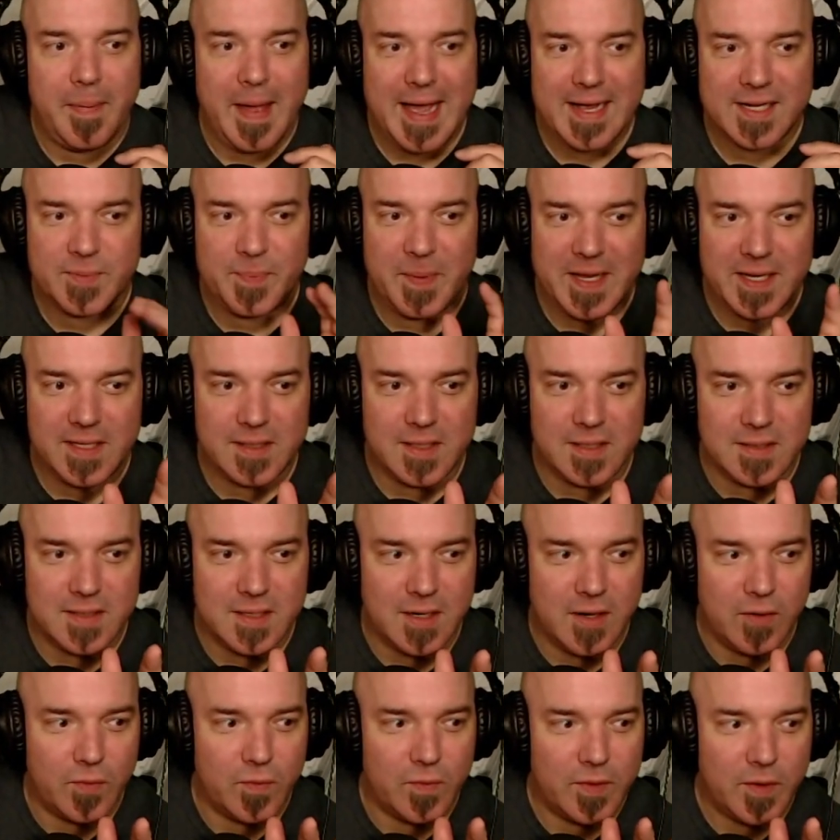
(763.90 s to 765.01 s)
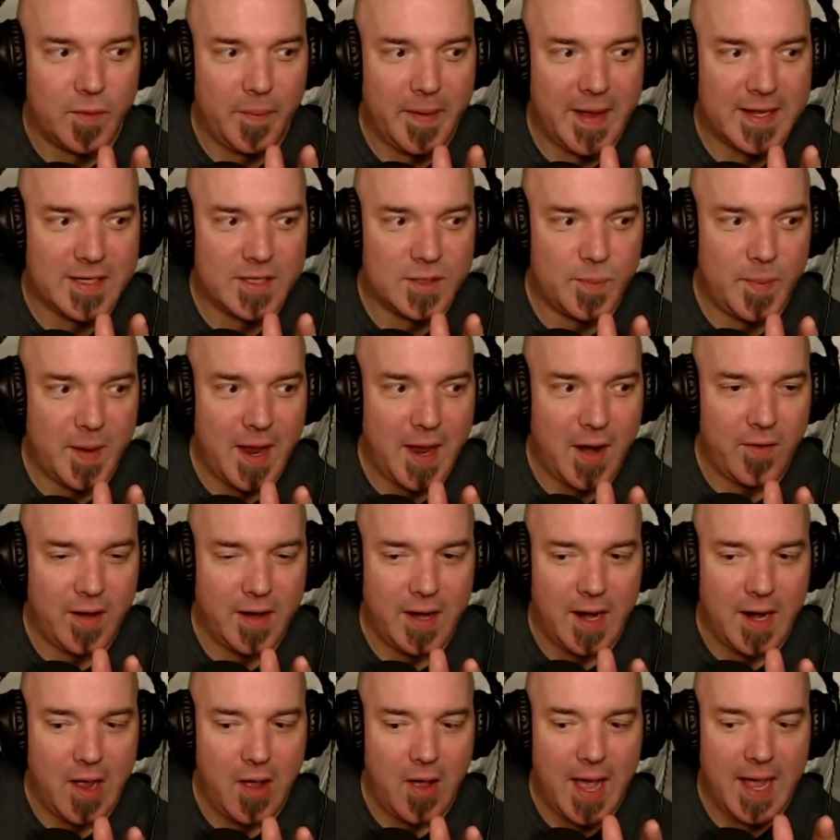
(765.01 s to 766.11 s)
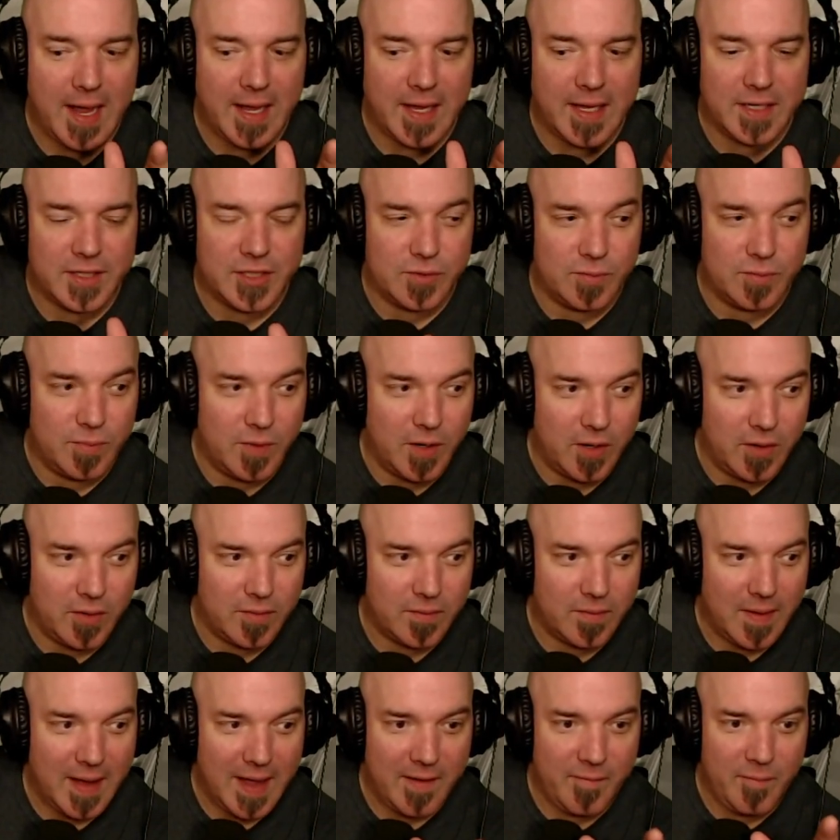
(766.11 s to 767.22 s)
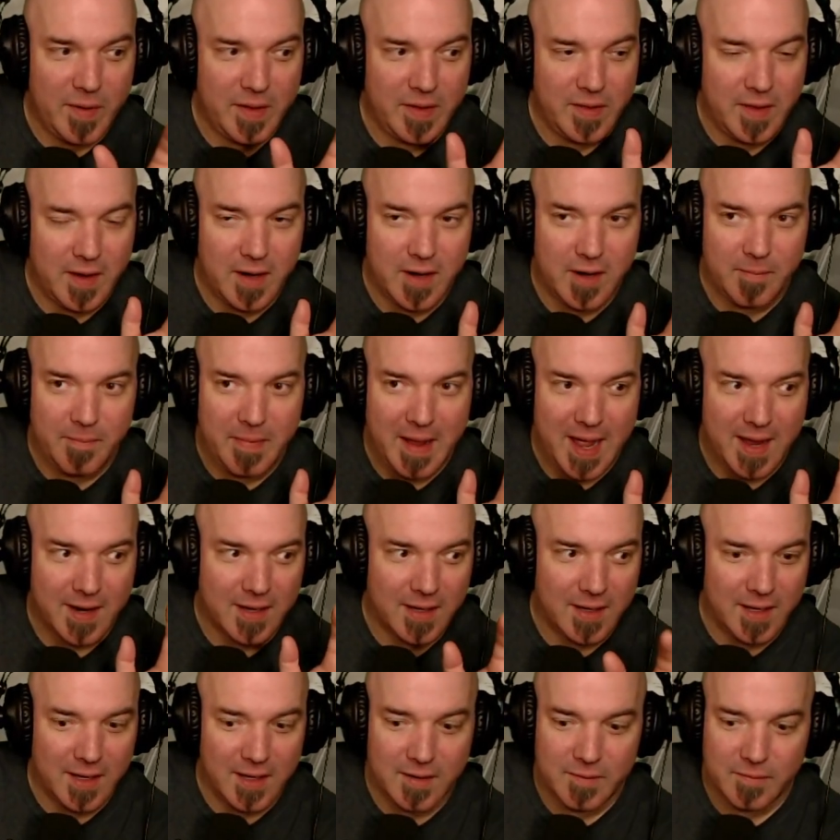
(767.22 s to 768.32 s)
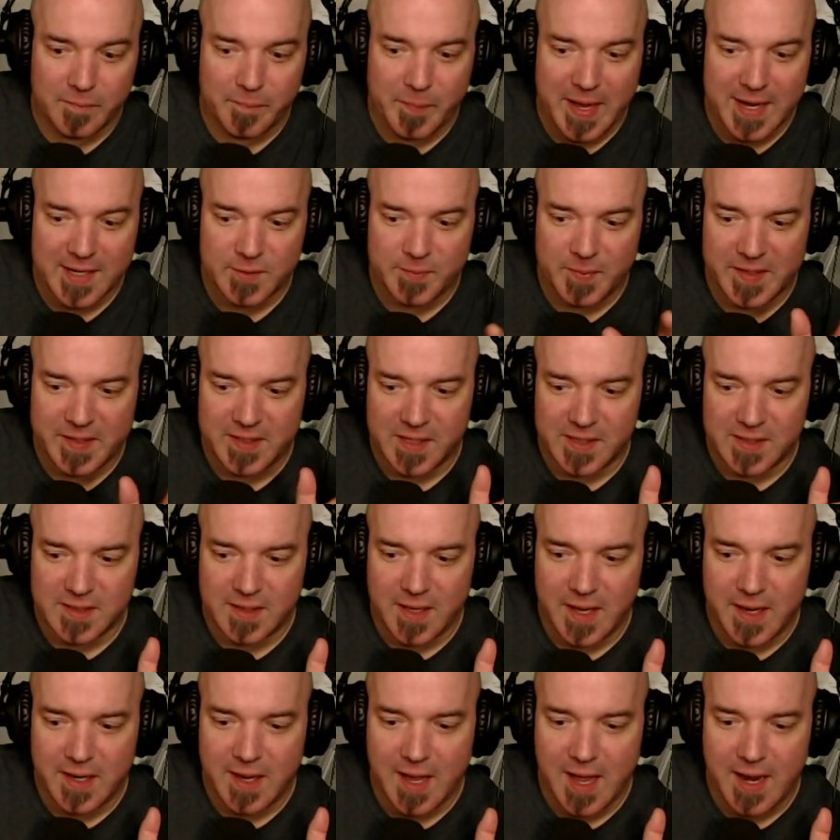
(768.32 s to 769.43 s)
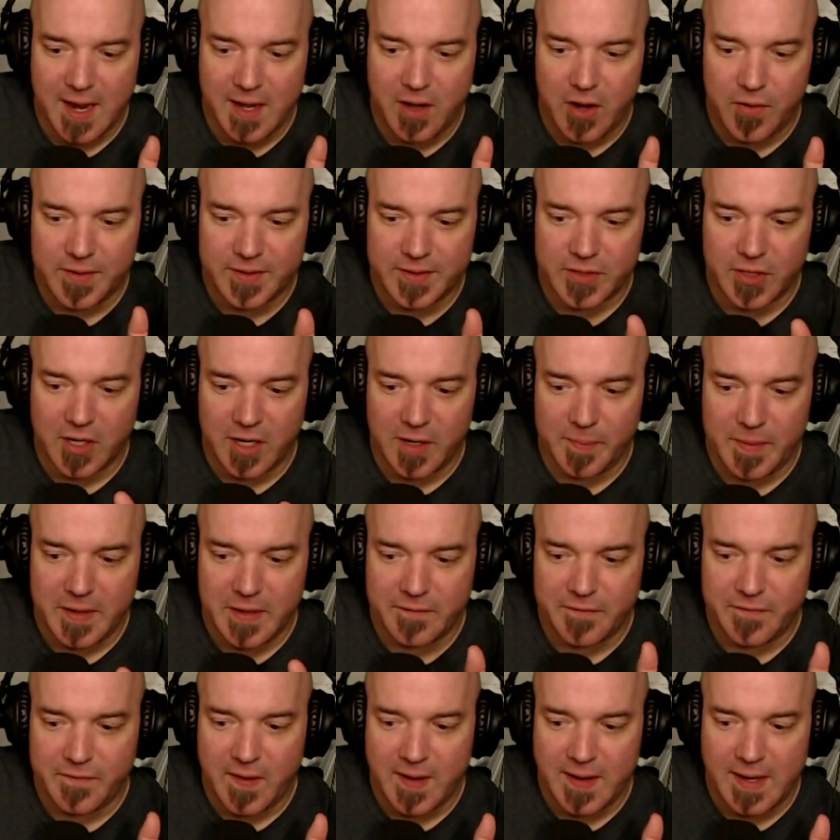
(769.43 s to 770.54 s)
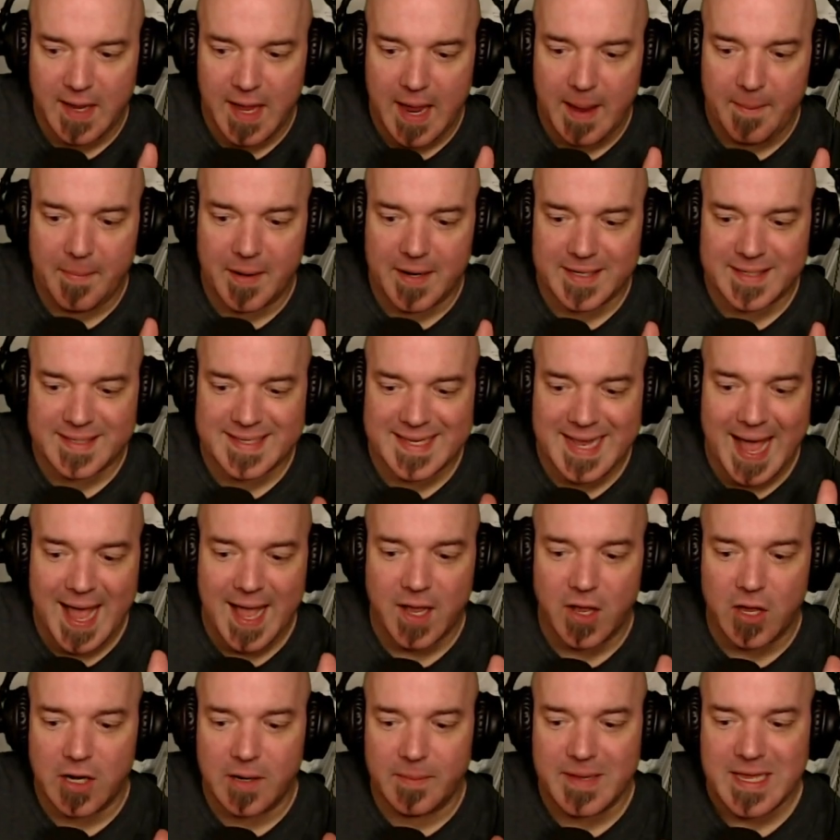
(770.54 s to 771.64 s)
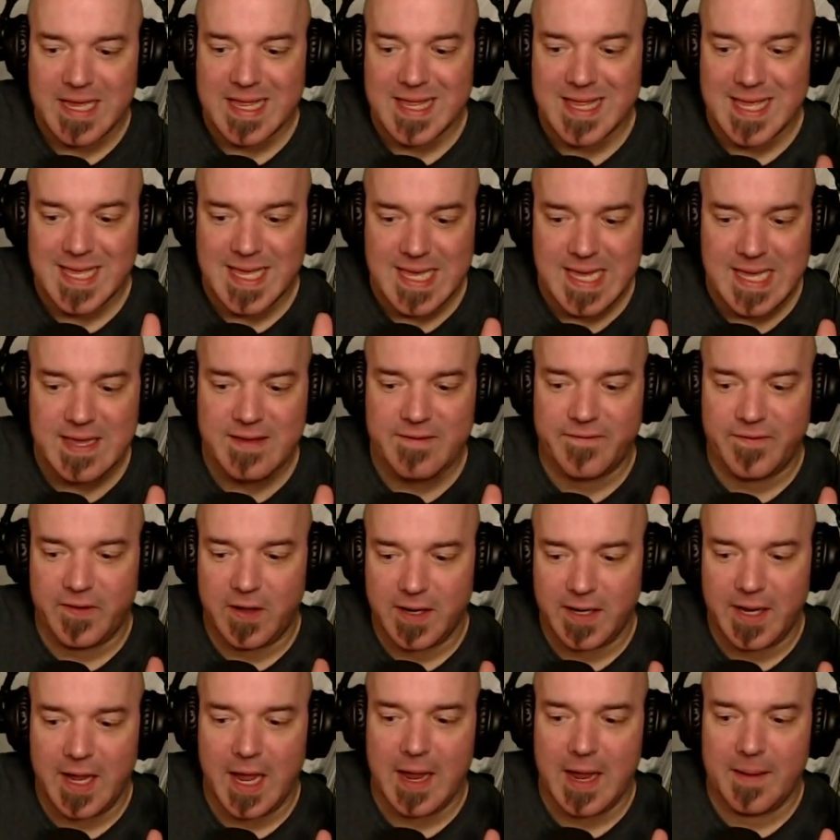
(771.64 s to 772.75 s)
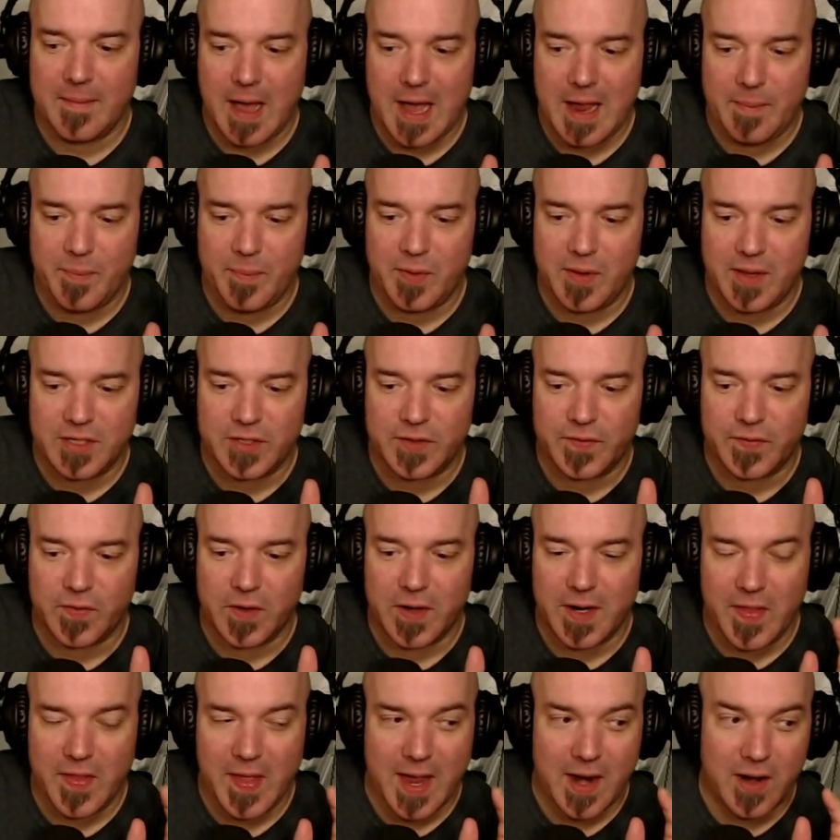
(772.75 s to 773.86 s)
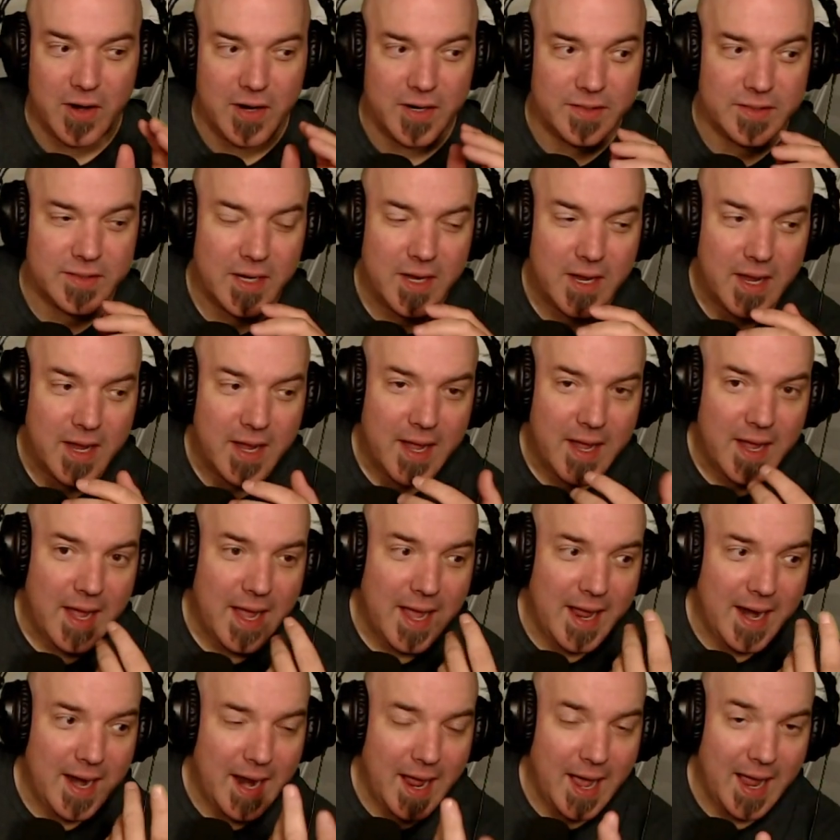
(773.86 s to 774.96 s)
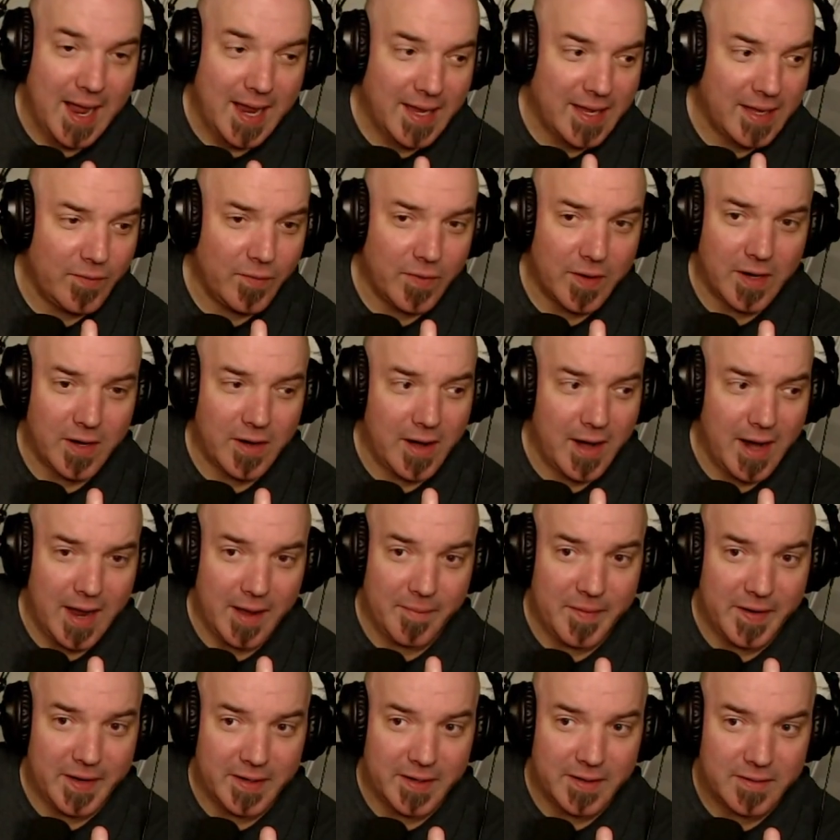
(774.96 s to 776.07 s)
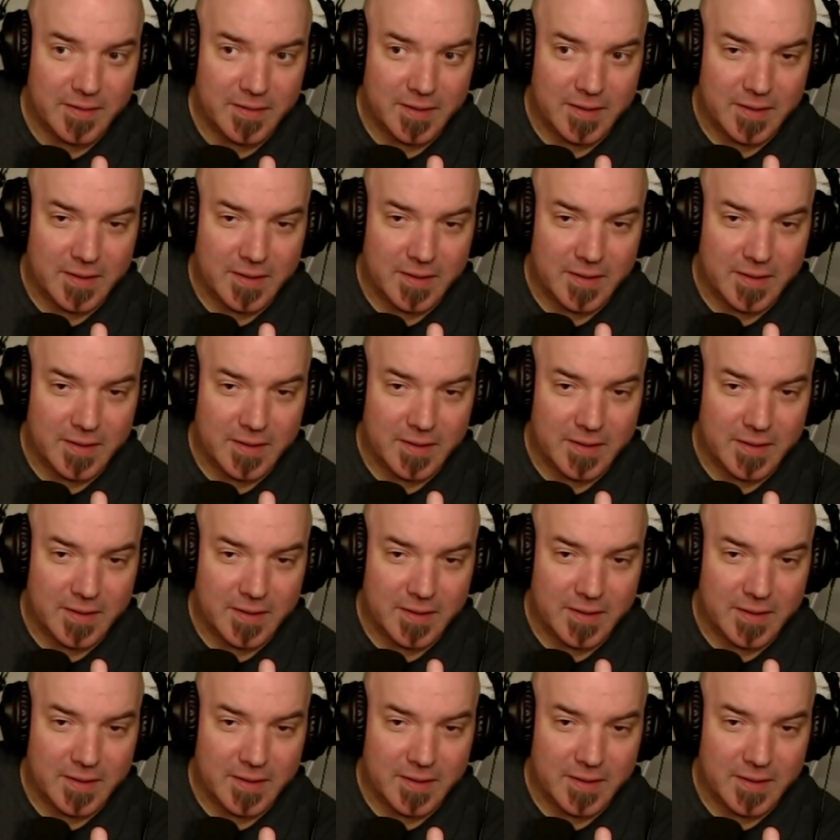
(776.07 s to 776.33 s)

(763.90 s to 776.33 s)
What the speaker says: Backspace is in a real bad spot right now. I get you, bro. I've been there and back again. Backspace says, like, I know it's going to be a fun game, but it's not going to be the fun game I pledged for, and that hurts. And I get where you're at, man.